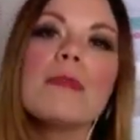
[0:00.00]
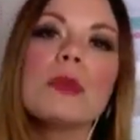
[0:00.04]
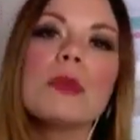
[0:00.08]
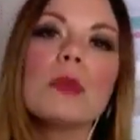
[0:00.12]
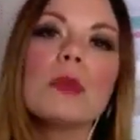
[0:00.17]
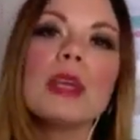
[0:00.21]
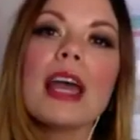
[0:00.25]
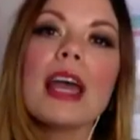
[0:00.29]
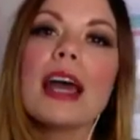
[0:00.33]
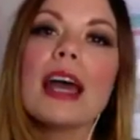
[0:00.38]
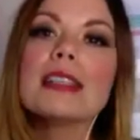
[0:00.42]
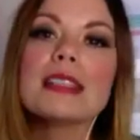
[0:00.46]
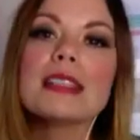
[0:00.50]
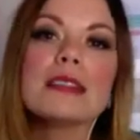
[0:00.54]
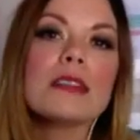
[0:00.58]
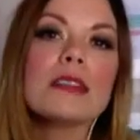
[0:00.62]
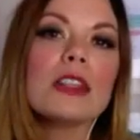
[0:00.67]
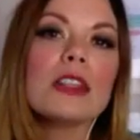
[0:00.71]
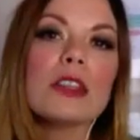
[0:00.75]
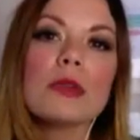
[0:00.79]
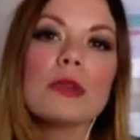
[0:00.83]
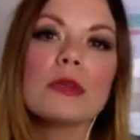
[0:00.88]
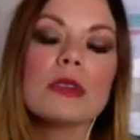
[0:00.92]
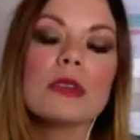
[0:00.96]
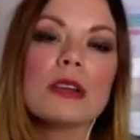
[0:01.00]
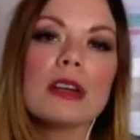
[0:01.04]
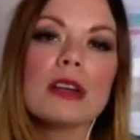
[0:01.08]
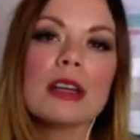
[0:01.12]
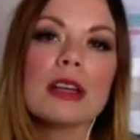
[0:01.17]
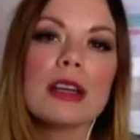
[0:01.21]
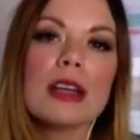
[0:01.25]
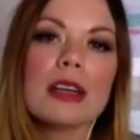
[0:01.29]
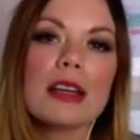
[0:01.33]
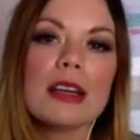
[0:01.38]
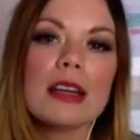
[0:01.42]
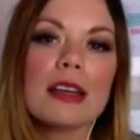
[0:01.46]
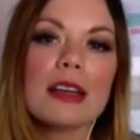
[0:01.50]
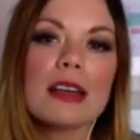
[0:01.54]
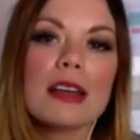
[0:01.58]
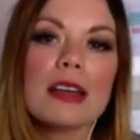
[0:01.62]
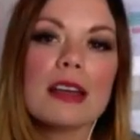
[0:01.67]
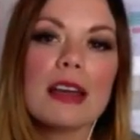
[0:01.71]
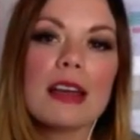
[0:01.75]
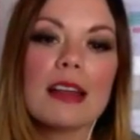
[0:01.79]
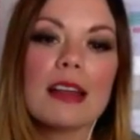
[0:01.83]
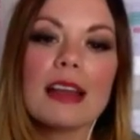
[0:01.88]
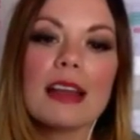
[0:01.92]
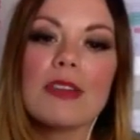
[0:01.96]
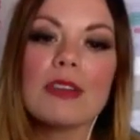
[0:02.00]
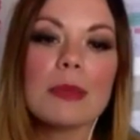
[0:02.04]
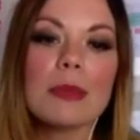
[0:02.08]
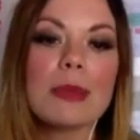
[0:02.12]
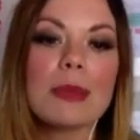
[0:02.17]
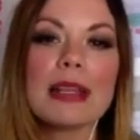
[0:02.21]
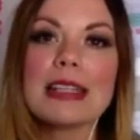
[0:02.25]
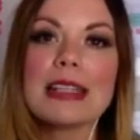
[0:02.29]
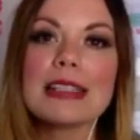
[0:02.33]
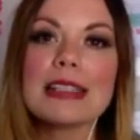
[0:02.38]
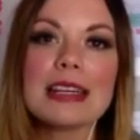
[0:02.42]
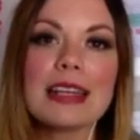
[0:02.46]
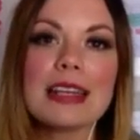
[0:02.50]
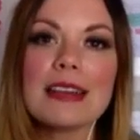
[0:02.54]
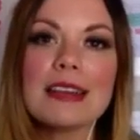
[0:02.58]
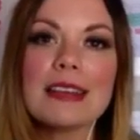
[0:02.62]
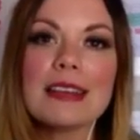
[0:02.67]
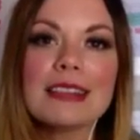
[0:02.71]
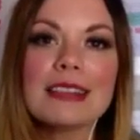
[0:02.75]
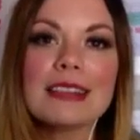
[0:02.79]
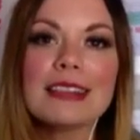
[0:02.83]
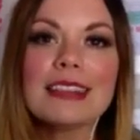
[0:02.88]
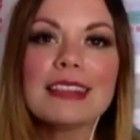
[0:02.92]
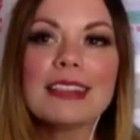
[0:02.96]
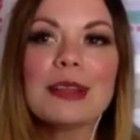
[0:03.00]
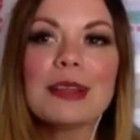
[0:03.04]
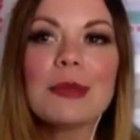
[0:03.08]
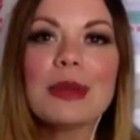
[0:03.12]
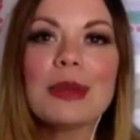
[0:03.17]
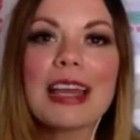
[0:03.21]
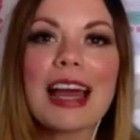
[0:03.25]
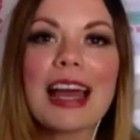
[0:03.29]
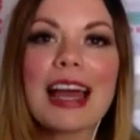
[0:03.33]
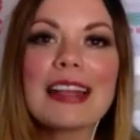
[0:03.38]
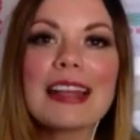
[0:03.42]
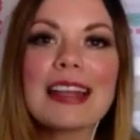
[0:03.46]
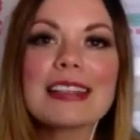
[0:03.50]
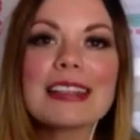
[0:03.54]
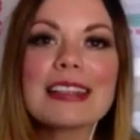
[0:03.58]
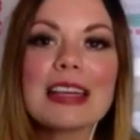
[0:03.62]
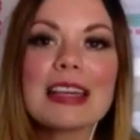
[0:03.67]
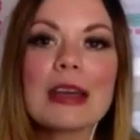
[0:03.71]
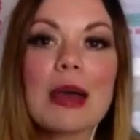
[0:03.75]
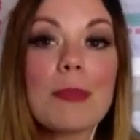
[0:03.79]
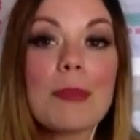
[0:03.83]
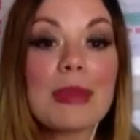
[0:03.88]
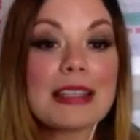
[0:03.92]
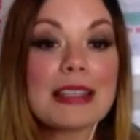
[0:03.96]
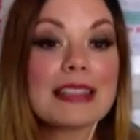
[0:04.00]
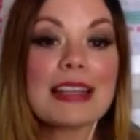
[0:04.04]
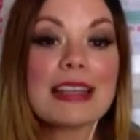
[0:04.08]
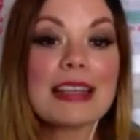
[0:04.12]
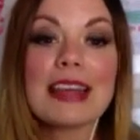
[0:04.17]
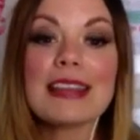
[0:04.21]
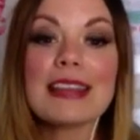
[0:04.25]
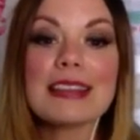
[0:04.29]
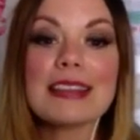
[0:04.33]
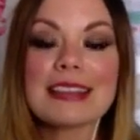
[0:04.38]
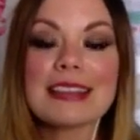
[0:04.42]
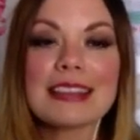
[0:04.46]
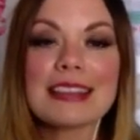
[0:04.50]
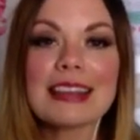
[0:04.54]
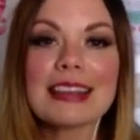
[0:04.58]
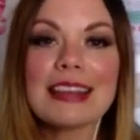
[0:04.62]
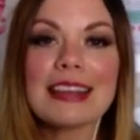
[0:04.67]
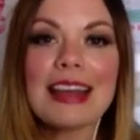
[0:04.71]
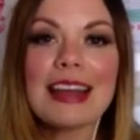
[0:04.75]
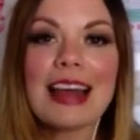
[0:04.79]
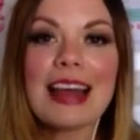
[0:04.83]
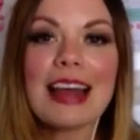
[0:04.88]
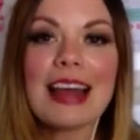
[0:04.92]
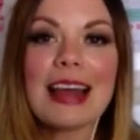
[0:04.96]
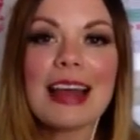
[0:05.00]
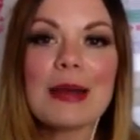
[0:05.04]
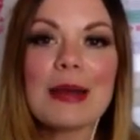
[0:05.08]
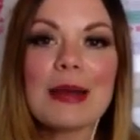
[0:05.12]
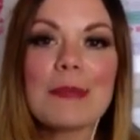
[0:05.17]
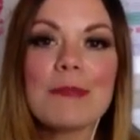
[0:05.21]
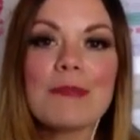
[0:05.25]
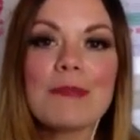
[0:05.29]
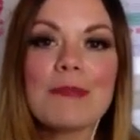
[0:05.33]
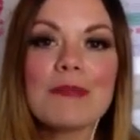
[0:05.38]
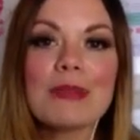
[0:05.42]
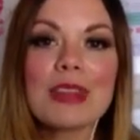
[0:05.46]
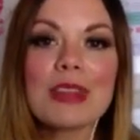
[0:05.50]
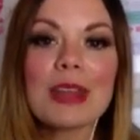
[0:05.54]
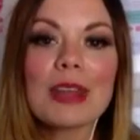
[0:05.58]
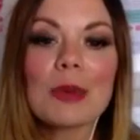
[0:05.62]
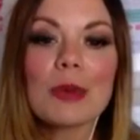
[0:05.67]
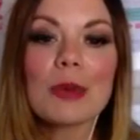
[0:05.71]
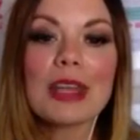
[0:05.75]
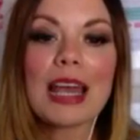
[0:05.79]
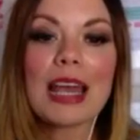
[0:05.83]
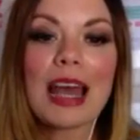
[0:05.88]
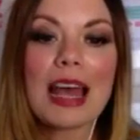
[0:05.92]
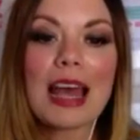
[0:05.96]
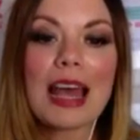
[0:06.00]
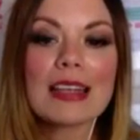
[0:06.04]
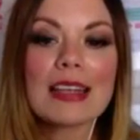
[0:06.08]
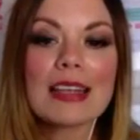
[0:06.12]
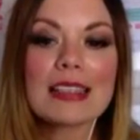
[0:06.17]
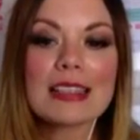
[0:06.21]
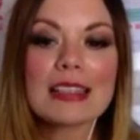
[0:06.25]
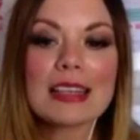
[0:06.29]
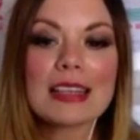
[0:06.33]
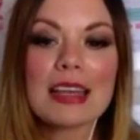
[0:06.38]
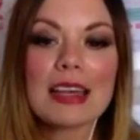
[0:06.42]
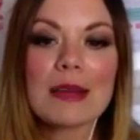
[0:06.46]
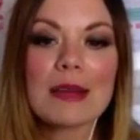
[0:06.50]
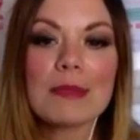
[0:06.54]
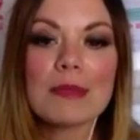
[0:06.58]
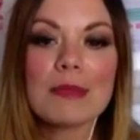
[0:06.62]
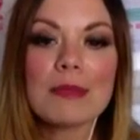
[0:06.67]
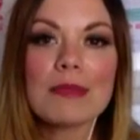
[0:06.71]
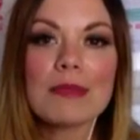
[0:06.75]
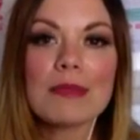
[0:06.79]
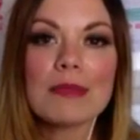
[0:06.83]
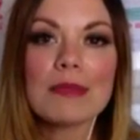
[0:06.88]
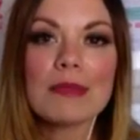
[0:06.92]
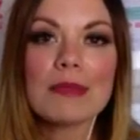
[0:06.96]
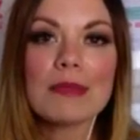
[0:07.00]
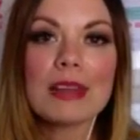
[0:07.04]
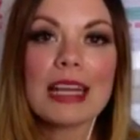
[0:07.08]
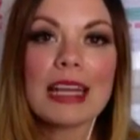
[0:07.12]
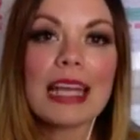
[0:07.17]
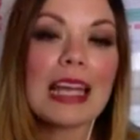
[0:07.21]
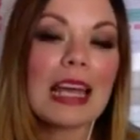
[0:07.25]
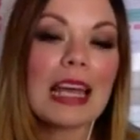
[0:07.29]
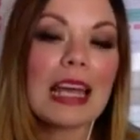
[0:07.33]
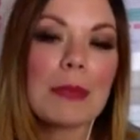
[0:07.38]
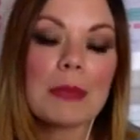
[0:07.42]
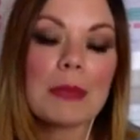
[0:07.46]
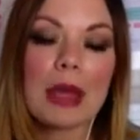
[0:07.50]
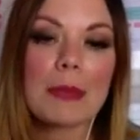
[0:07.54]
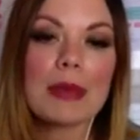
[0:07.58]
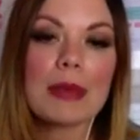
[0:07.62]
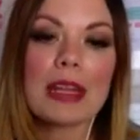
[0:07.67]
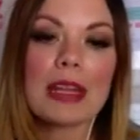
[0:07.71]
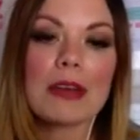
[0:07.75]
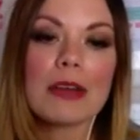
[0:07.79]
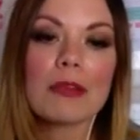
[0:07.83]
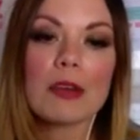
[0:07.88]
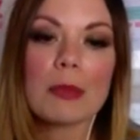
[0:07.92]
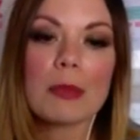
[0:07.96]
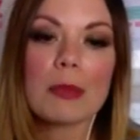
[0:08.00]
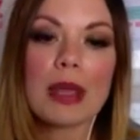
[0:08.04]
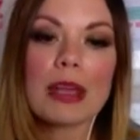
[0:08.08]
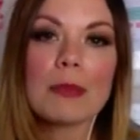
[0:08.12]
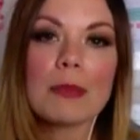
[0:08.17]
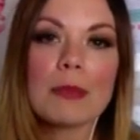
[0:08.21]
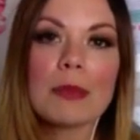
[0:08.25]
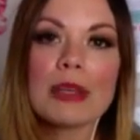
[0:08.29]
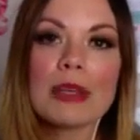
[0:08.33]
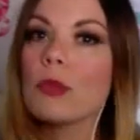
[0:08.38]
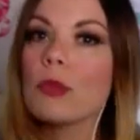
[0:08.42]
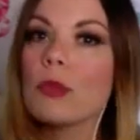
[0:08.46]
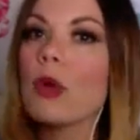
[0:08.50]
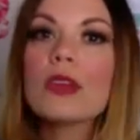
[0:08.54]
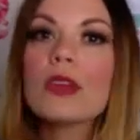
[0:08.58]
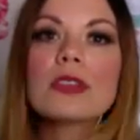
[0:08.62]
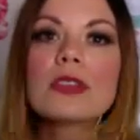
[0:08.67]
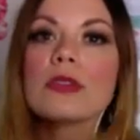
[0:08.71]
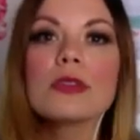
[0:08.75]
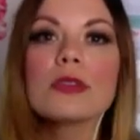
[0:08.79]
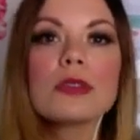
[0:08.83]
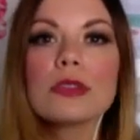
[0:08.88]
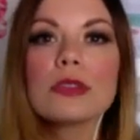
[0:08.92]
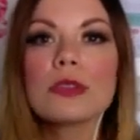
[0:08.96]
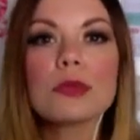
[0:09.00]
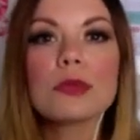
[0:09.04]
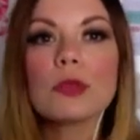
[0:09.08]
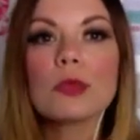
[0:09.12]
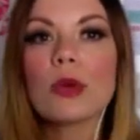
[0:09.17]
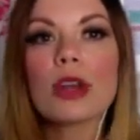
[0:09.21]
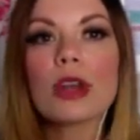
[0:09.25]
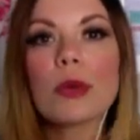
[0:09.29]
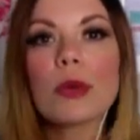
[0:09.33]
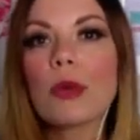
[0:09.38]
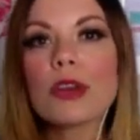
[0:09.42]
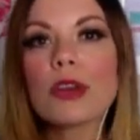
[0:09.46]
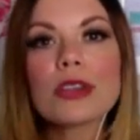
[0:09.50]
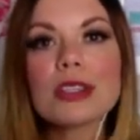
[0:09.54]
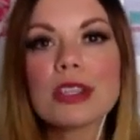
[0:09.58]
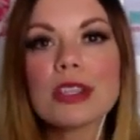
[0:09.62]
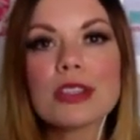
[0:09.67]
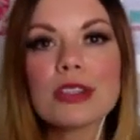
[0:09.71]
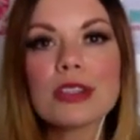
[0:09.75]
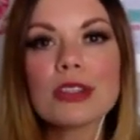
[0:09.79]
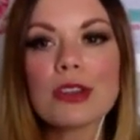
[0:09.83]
We had a lovely building. We had a business. We had an income coming in from it, but it wasn't what I wanted.